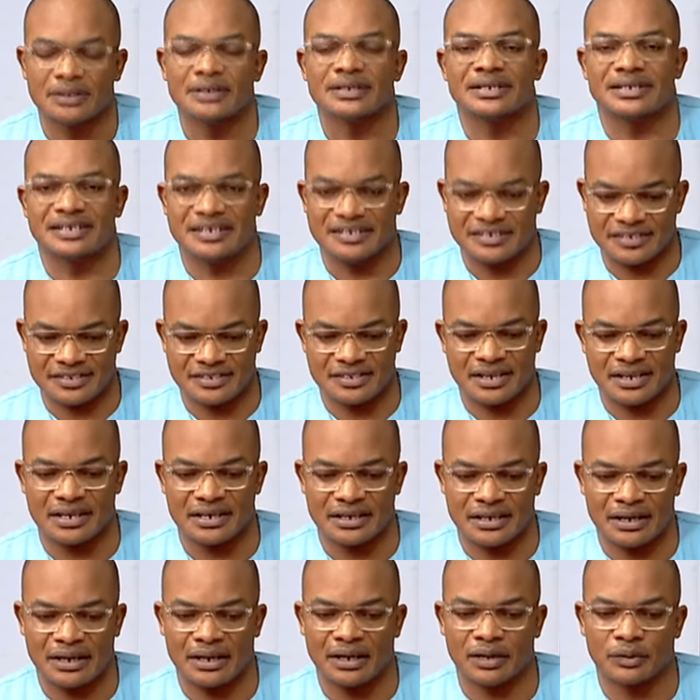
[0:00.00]
he is
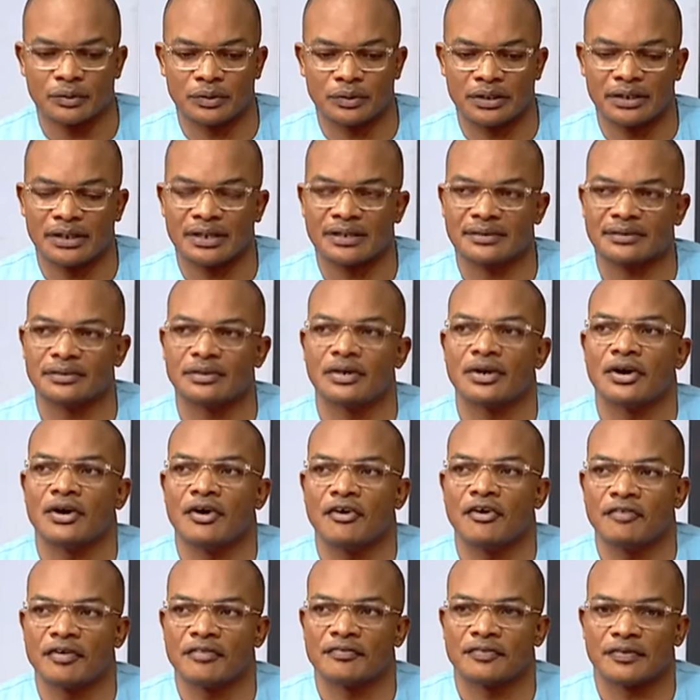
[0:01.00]
signing out that
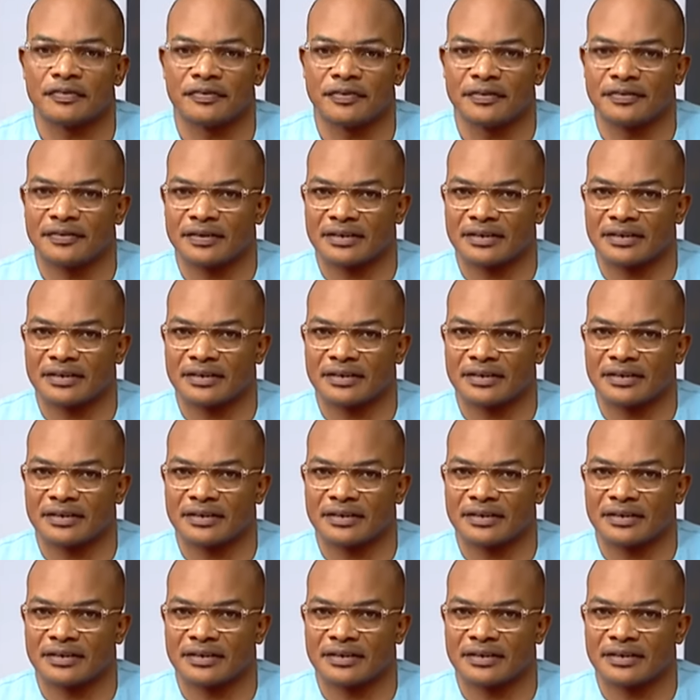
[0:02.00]
of everything